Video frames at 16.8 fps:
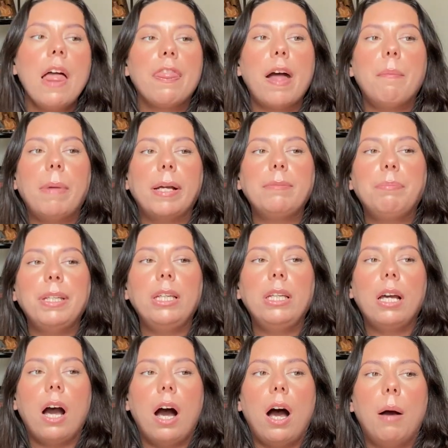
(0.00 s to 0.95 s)
that might
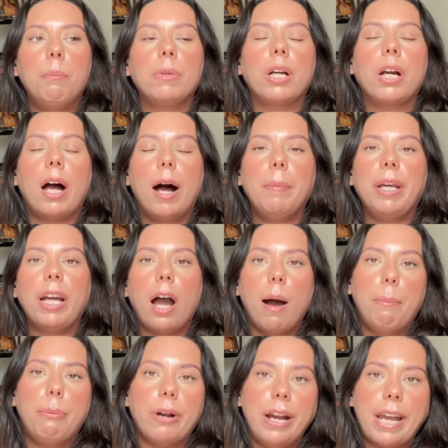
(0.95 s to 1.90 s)
be um, coming
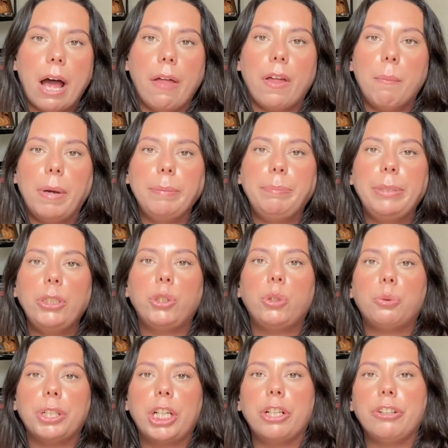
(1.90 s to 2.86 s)
up right now. That might be
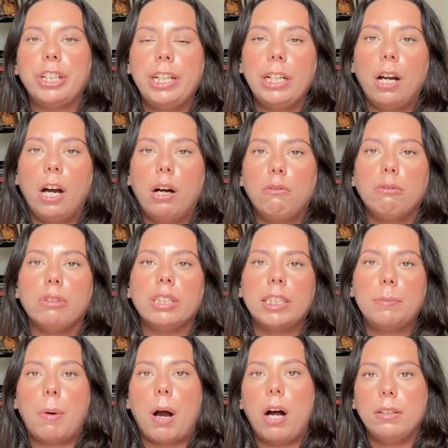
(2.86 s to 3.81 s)
triggering a
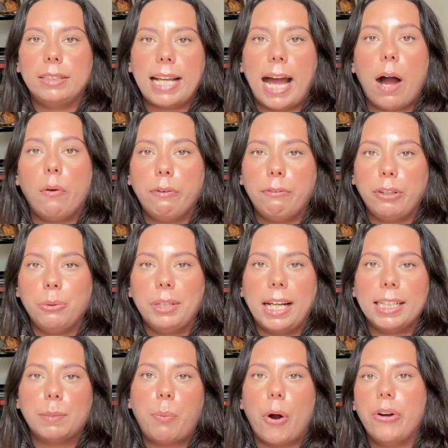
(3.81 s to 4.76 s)
response out of you.
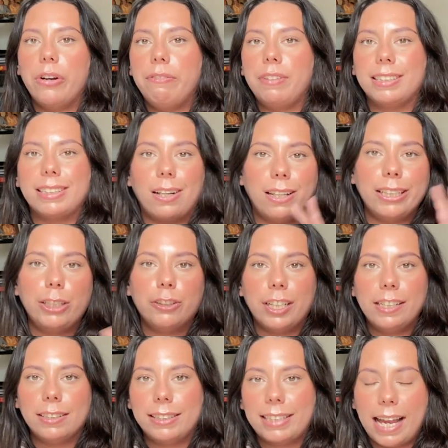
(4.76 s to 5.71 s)
That's part of this
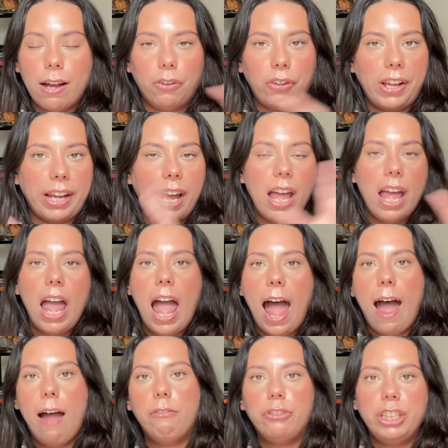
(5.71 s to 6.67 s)
clearance sale. Like,
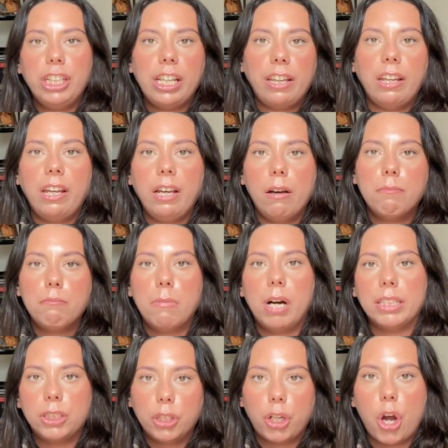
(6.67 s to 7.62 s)
everything
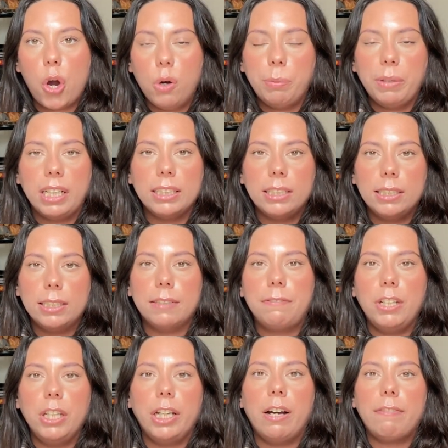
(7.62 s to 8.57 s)
must go because it's a
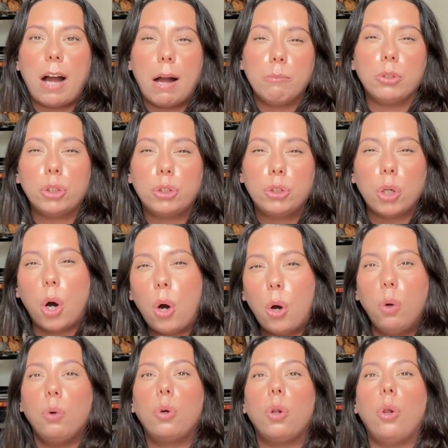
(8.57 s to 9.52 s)
feeling of I'm
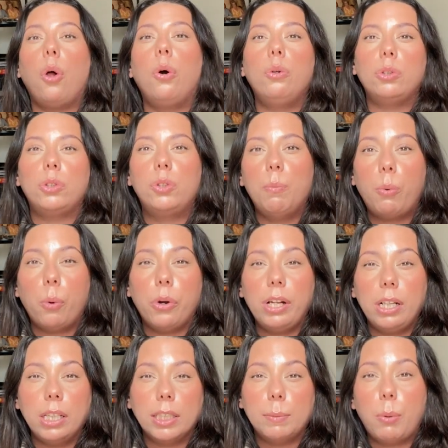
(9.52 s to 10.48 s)
so close to
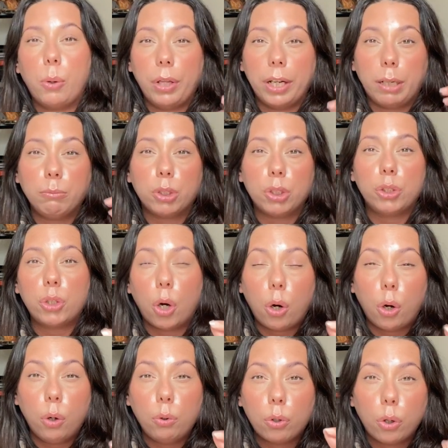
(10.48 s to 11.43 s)
boarding this boat. Like I'm
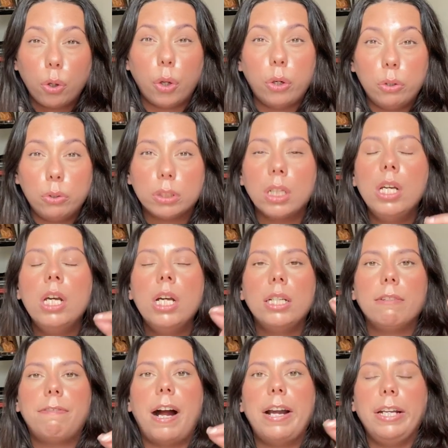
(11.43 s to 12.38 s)
so close
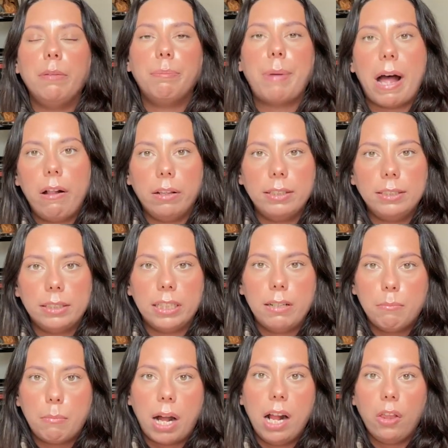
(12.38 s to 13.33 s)
to finding balance
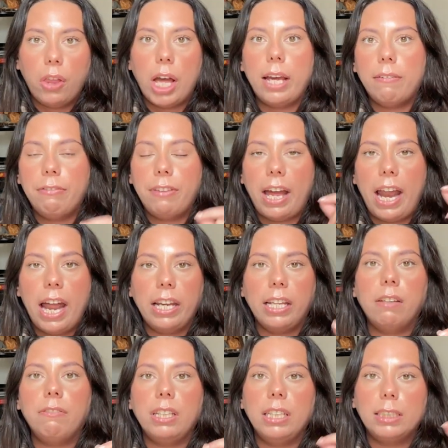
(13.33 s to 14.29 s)
in my life that
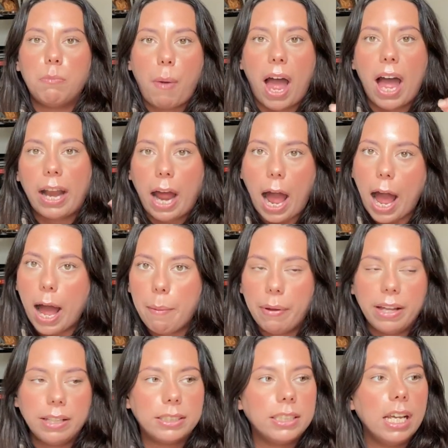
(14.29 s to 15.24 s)
any of these bad
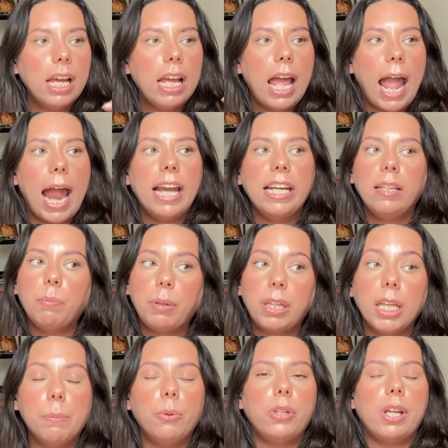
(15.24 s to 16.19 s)
habits, any
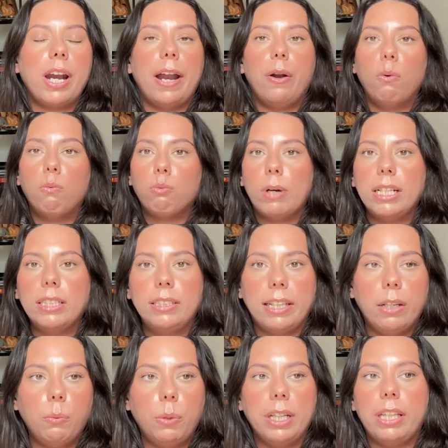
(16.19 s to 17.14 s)
people that I don't
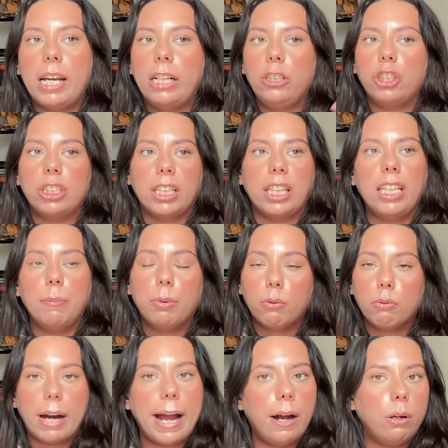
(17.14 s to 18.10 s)
resonate with that I just keep
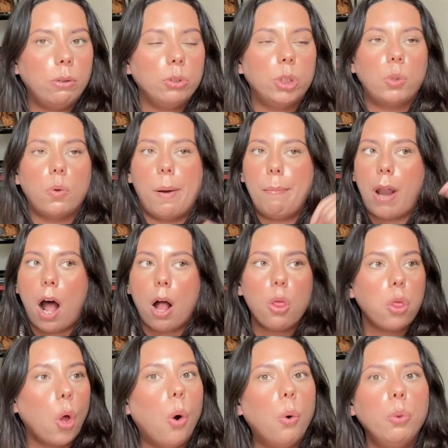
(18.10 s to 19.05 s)
around so I'm
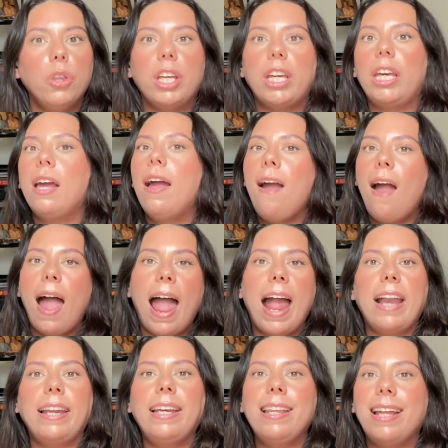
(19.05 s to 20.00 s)
not lonely,
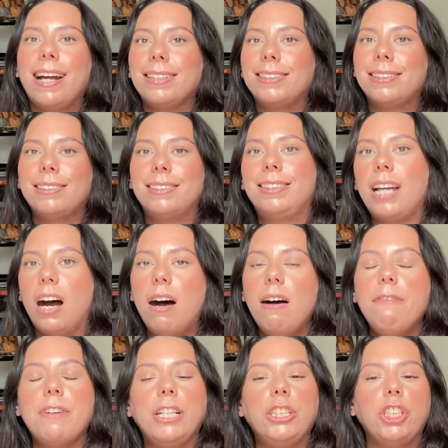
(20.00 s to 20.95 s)
any of that
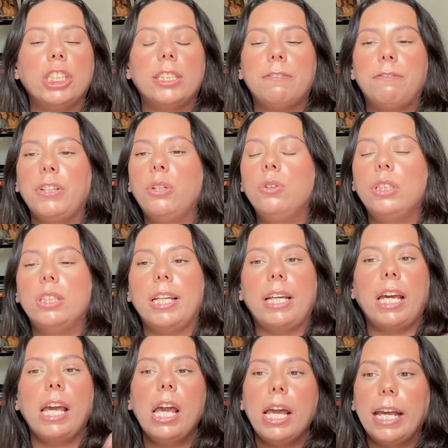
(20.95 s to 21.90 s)
stuff, it just feels
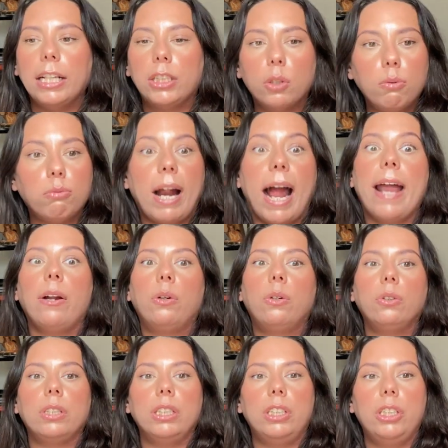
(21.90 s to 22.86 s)
like it's a
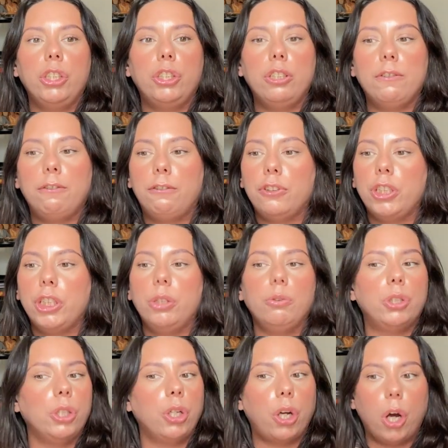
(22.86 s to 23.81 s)
radical decision for you
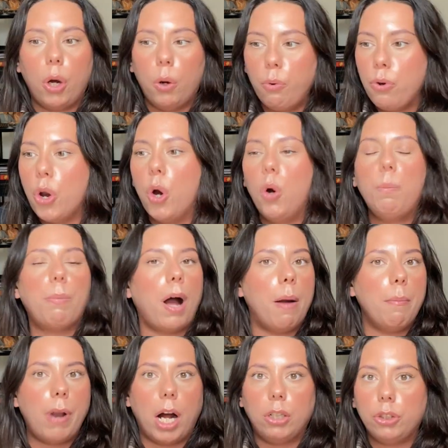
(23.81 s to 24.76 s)
to go, nope,
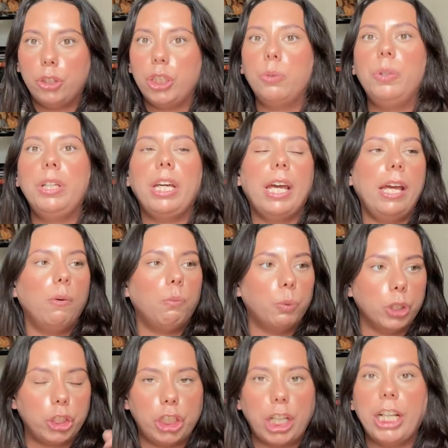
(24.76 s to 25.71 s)
I'm not doing it.
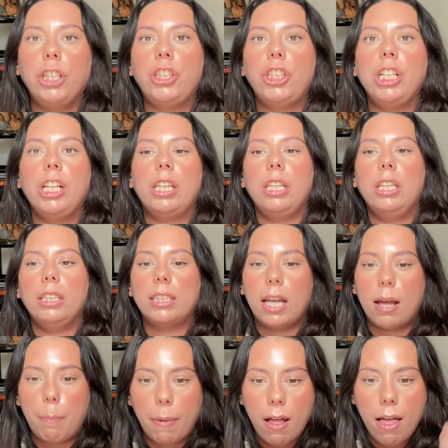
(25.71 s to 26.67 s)
We're changing things
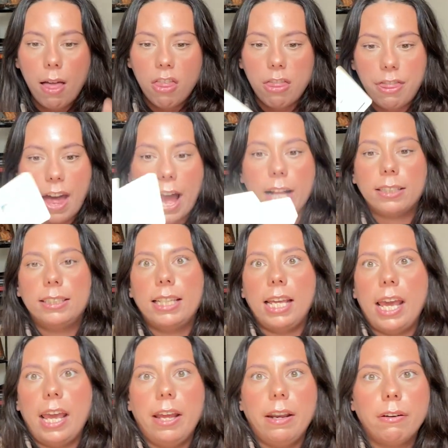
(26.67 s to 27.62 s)
up. That's
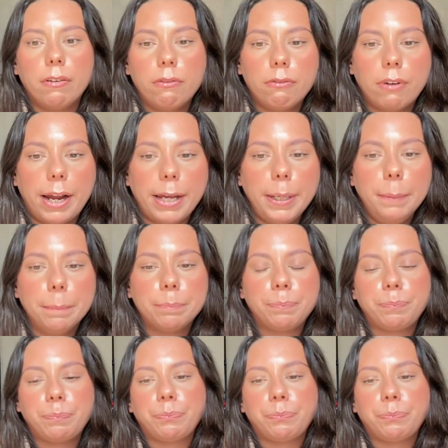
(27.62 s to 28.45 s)
it, right?